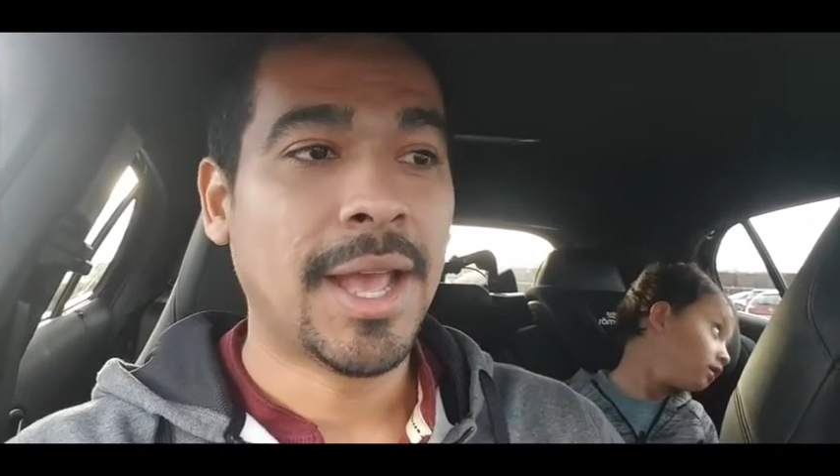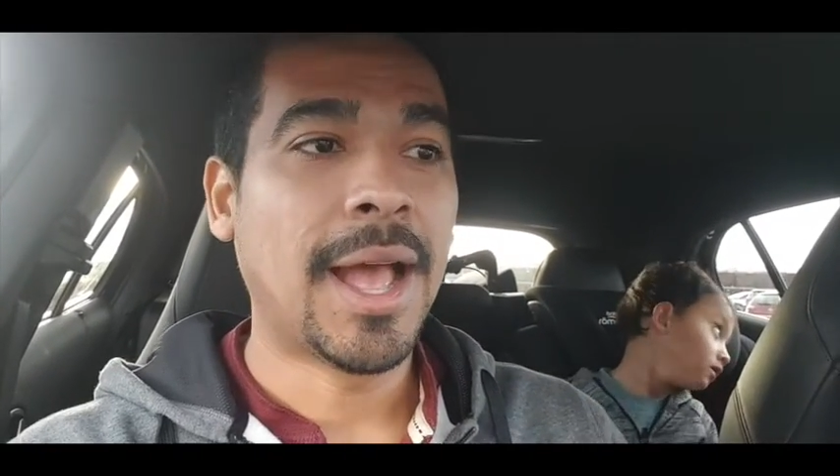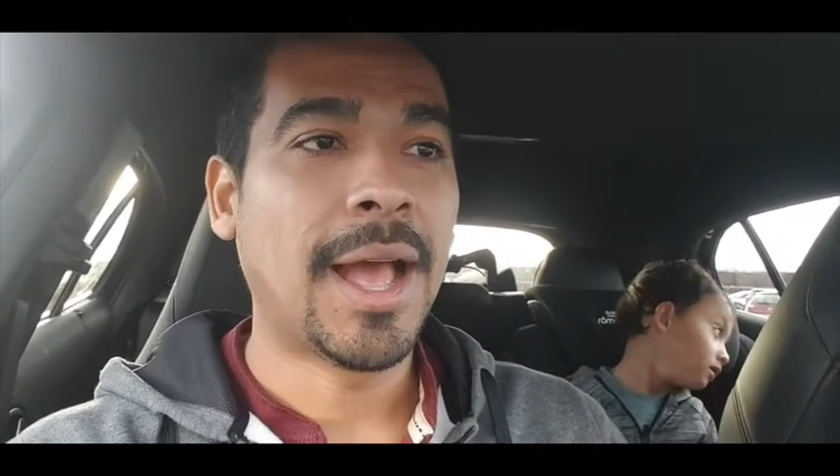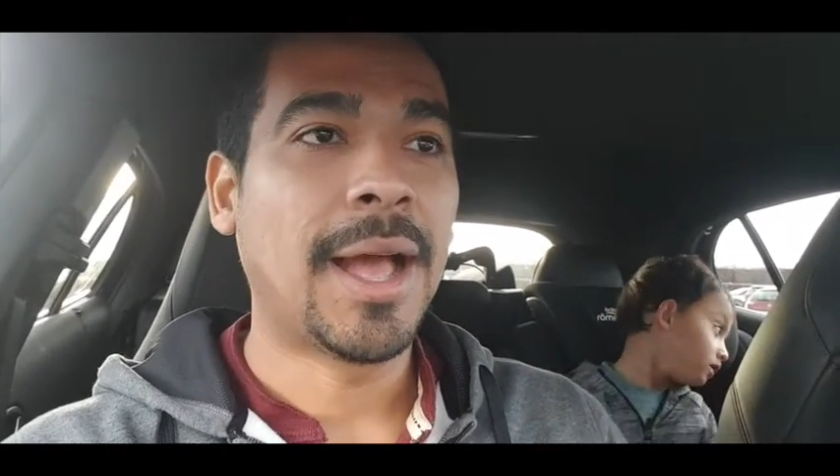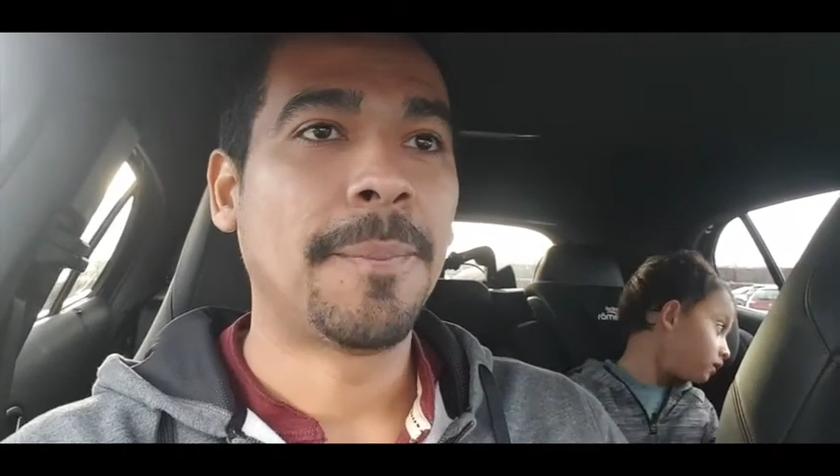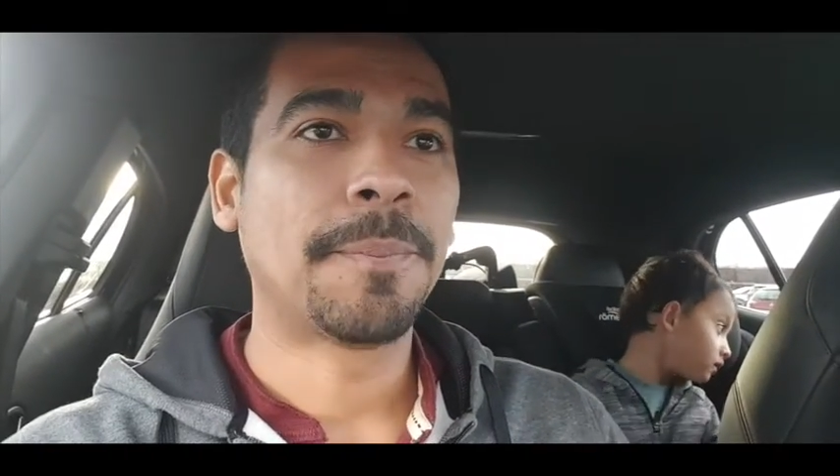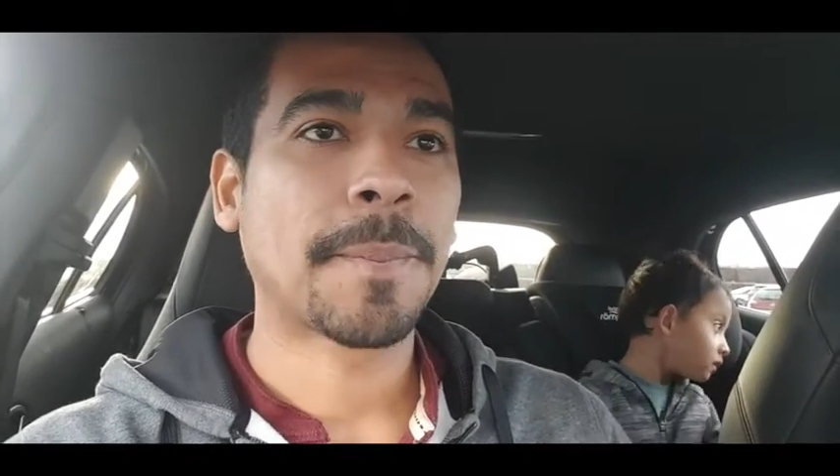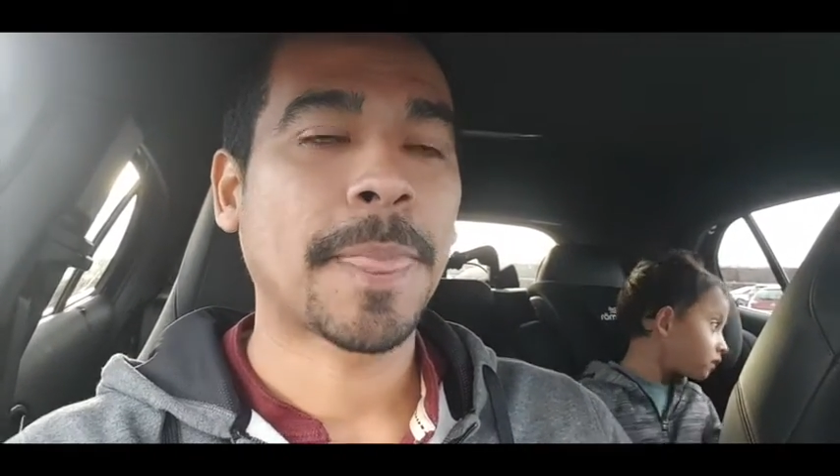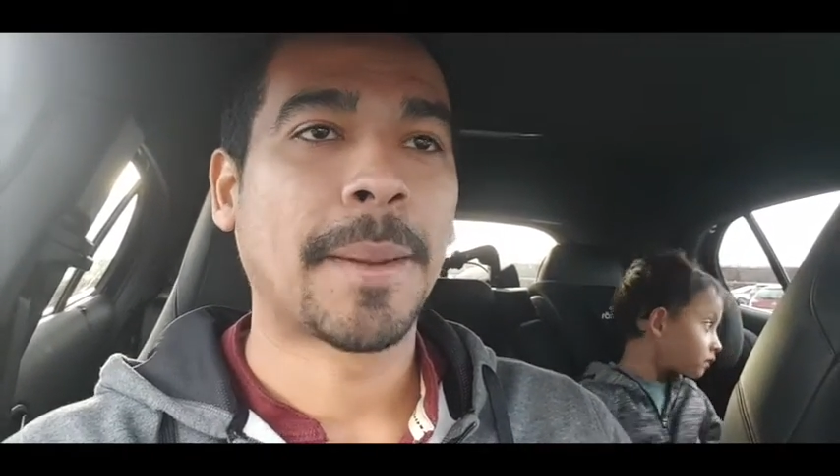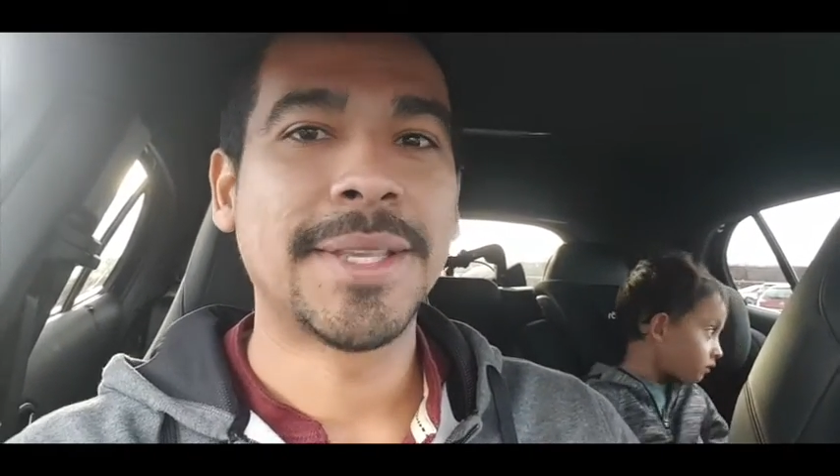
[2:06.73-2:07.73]

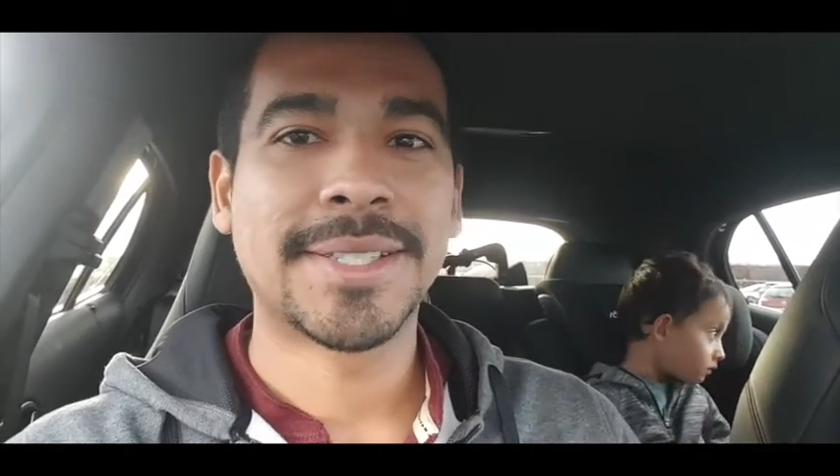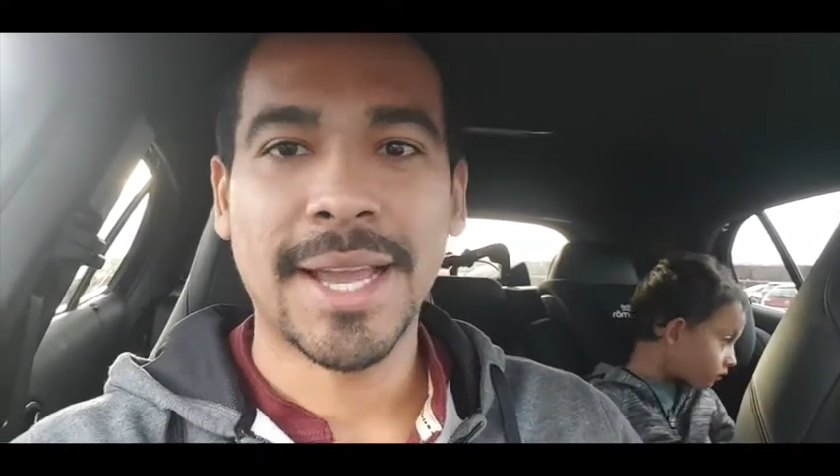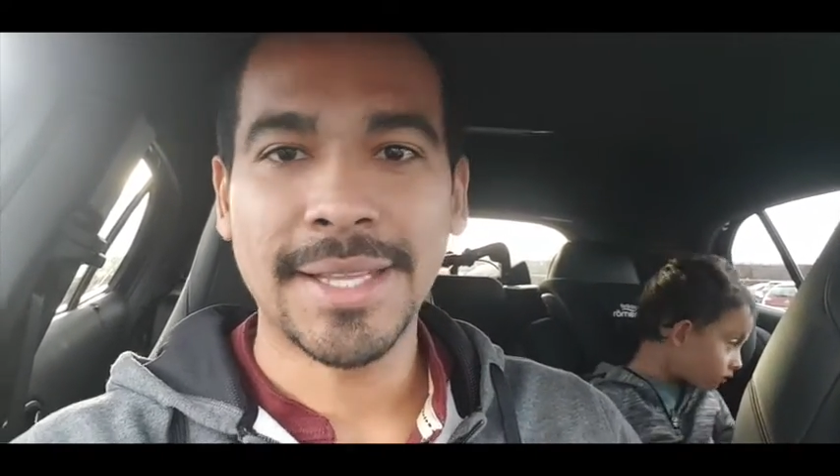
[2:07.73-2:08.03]
Um, beside